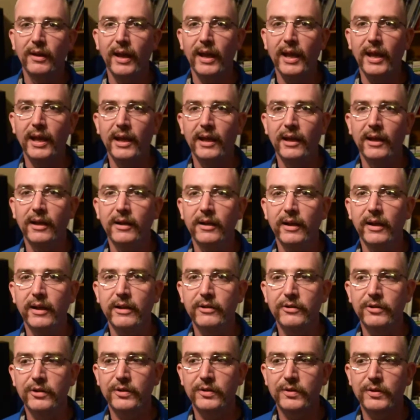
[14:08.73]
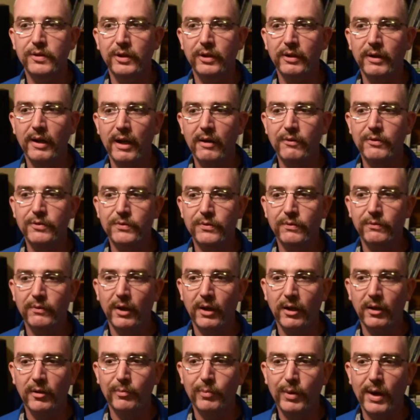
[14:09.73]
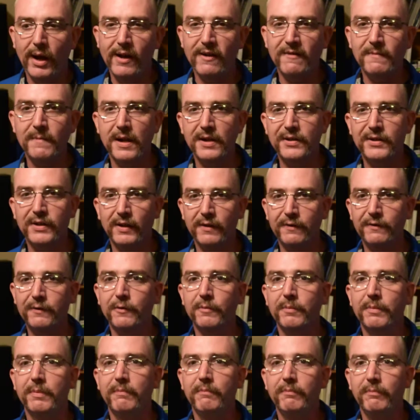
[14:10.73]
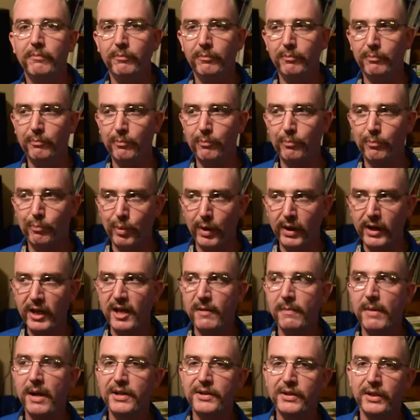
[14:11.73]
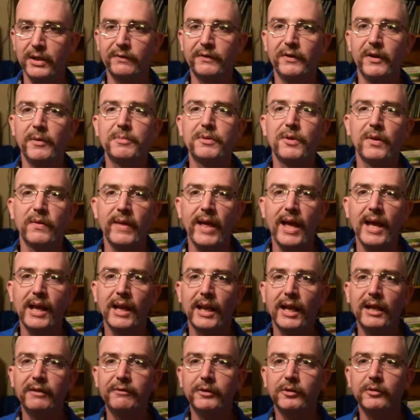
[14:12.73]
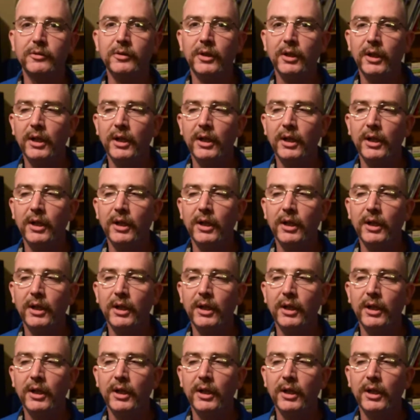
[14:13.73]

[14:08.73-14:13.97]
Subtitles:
and it just, I was proud of myself for bringing myself up to that level.